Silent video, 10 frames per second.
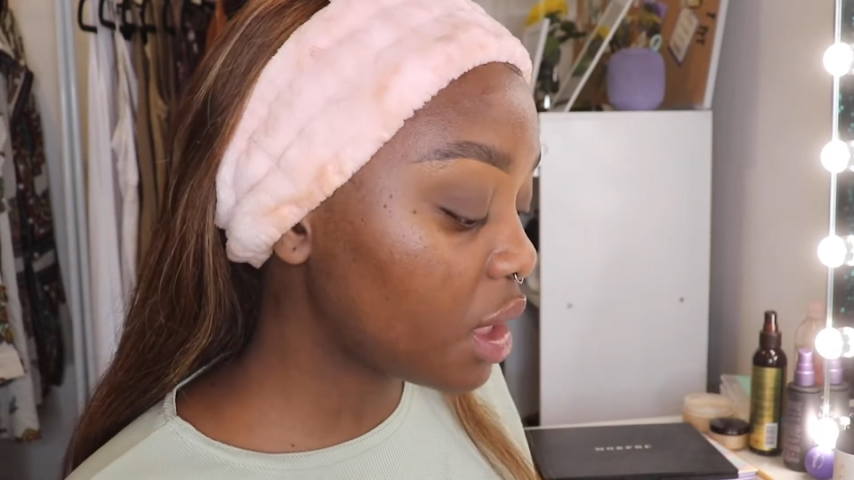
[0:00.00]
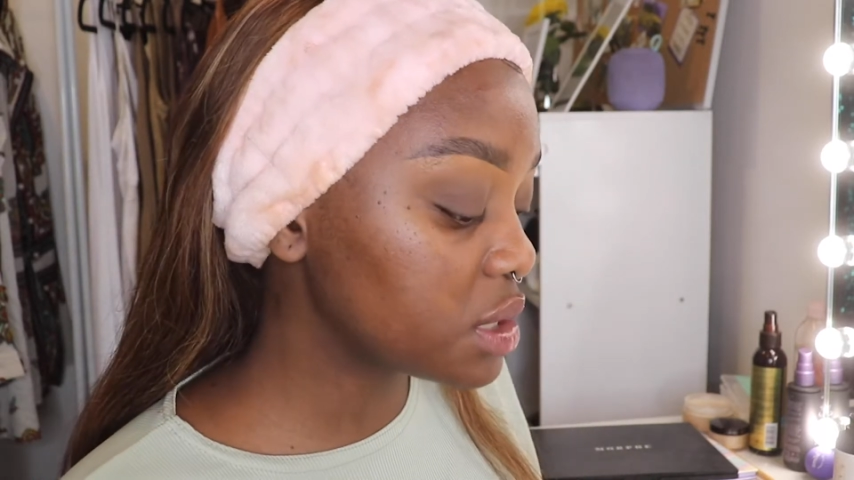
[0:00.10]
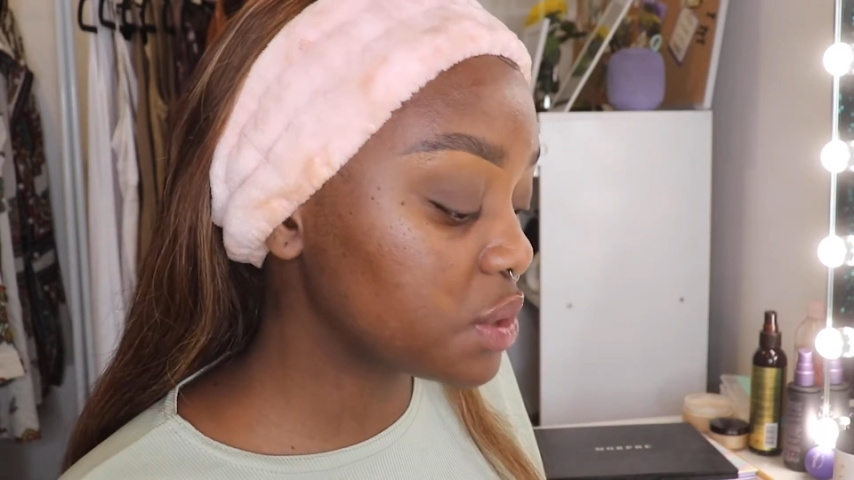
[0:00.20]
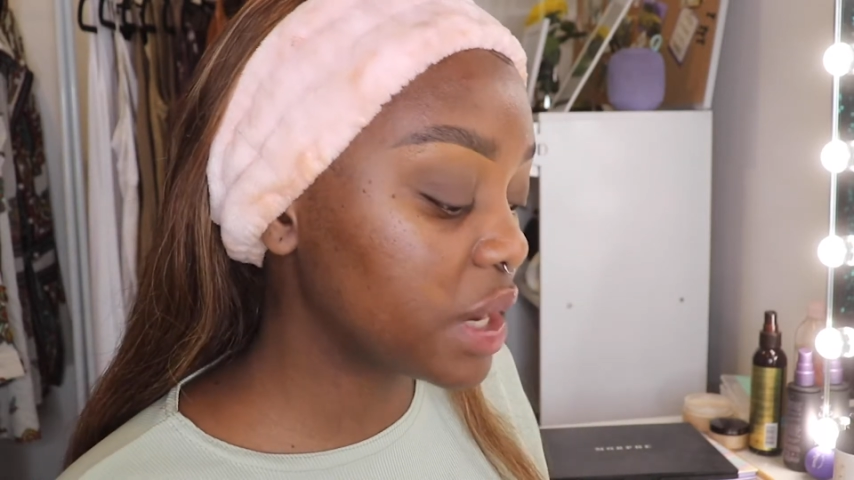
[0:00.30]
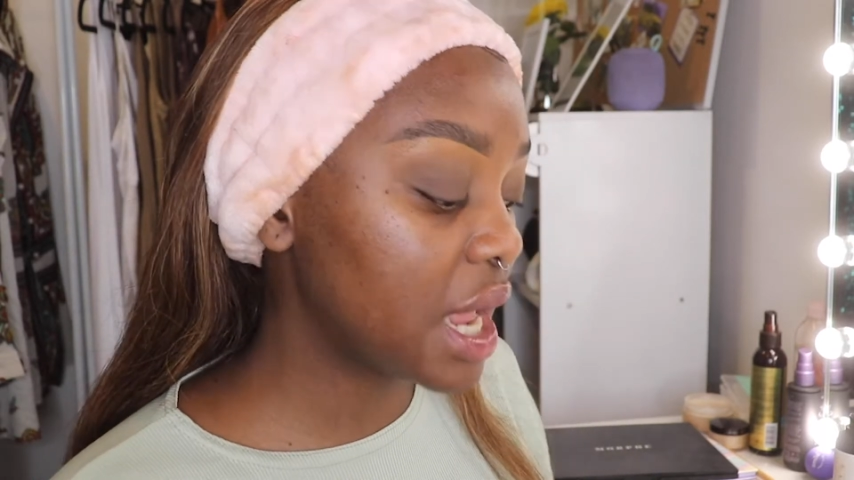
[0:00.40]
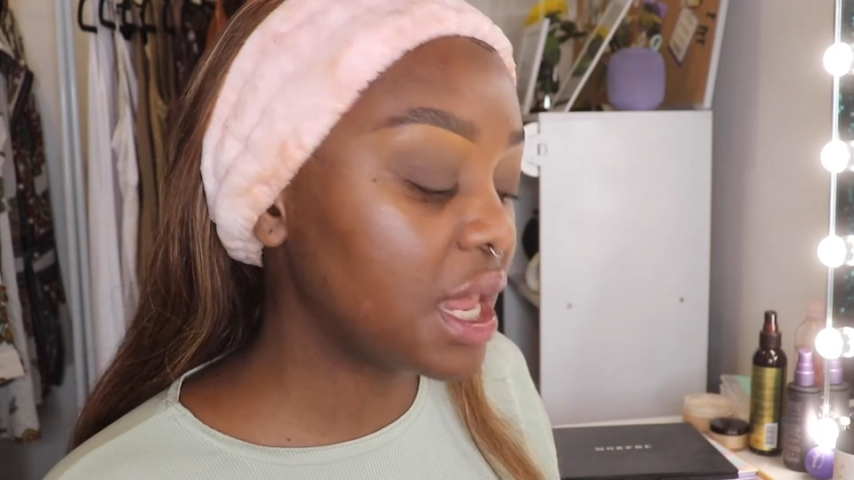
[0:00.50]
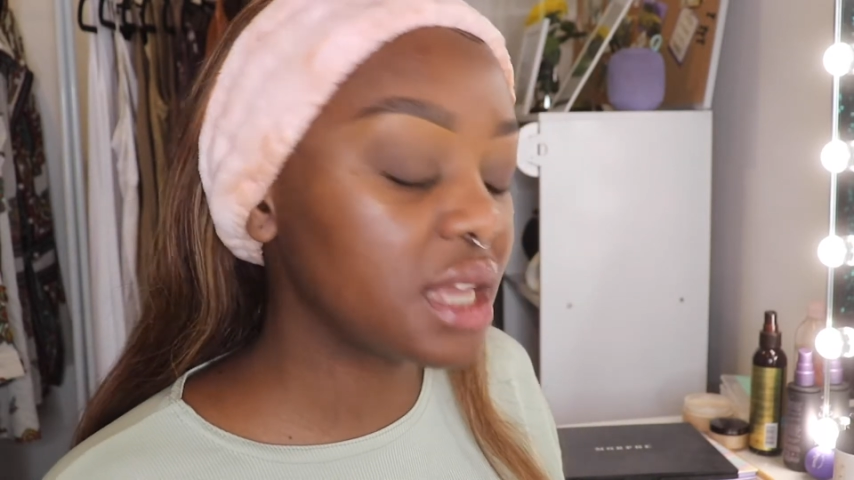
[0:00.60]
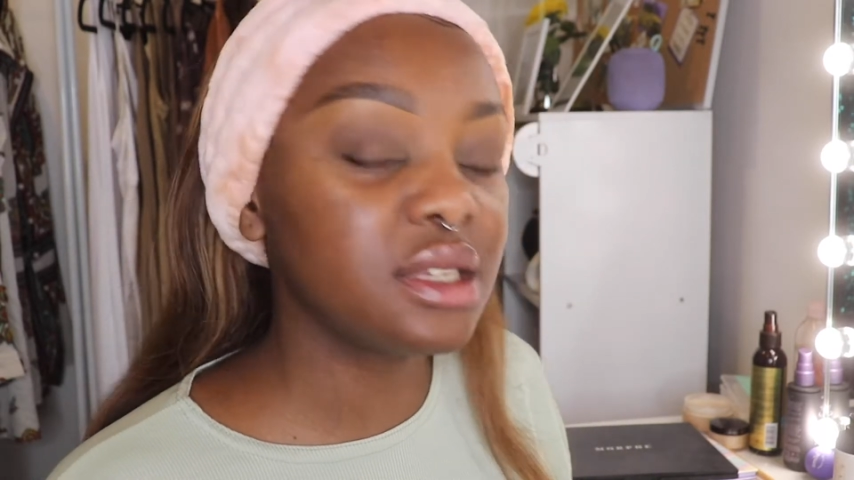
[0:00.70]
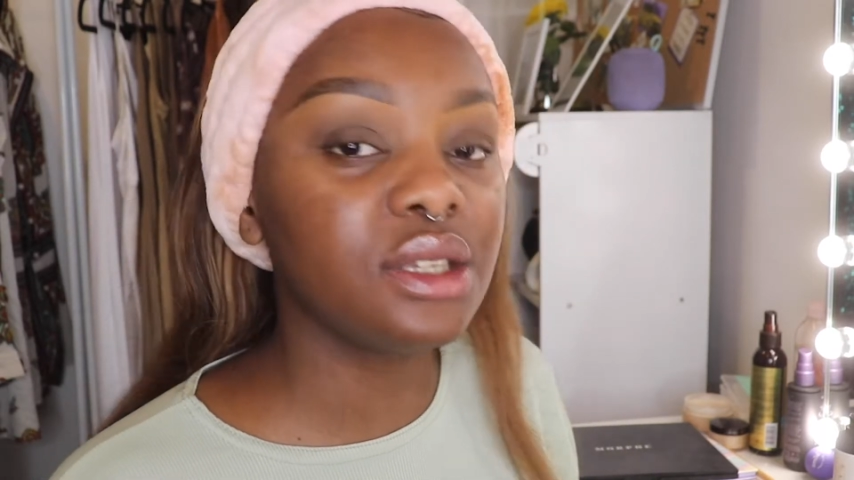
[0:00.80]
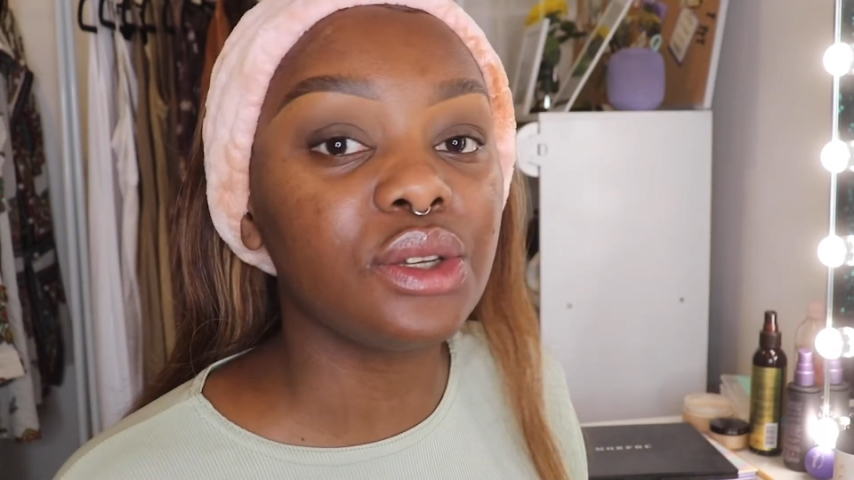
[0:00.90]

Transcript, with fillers: So what I like to